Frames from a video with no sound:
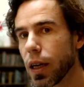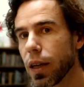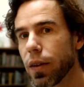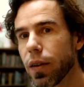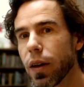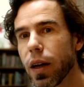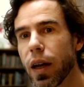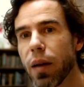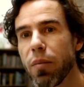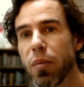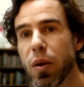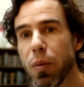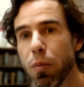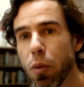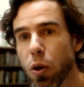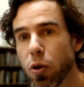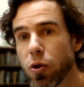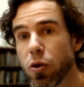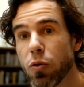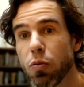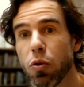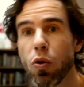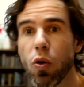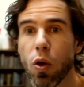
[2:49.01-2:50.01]
and there can be
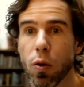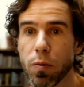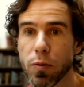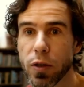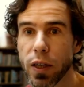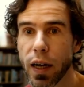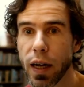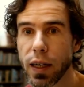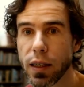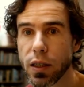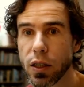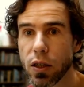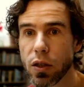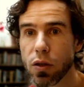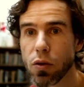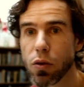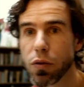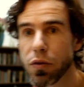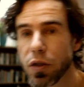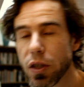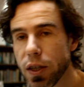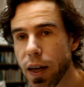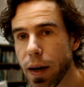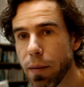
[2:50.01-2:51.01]
multiple objects
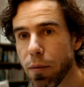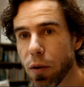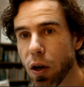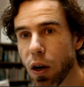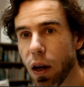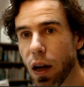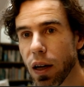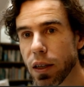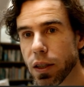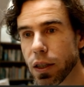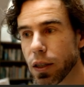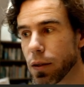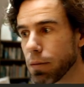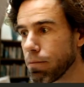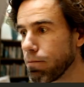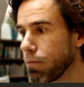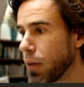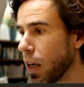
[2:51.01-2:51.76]
of the same class.